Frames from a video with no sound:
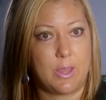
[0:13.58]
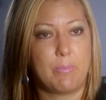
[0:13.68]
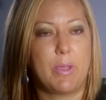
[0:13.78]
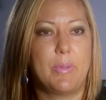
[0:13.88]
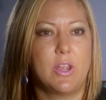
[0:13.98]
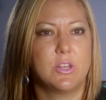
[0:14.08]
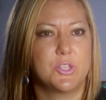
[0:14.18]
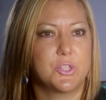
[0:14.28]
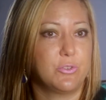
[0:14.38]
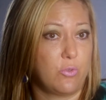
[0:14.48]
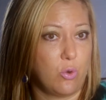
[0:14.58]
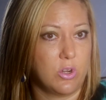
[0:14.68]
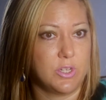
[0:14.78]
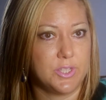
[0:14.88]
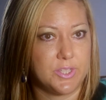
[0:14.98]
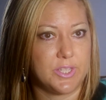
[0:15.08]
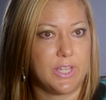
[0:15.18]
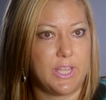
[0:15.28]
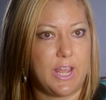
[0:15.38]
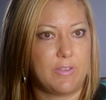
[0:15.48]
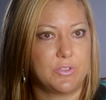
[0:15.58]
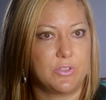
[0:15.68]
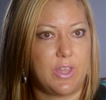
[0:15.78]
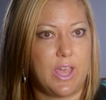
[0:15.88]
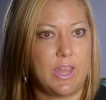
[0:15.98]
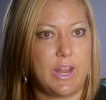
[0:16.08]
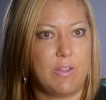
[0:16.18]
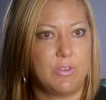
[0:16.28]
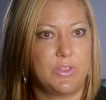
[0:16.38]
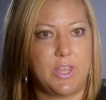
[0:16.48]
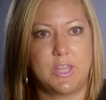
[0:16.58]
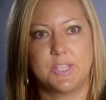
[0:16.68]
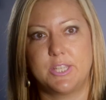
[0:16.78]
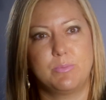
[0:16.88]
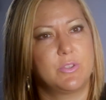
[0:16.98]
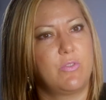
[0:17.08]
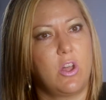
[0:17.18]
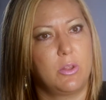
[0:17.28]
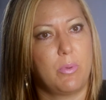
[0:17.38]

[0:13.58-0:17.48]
My parents divorced, and after that, everything seemed to fall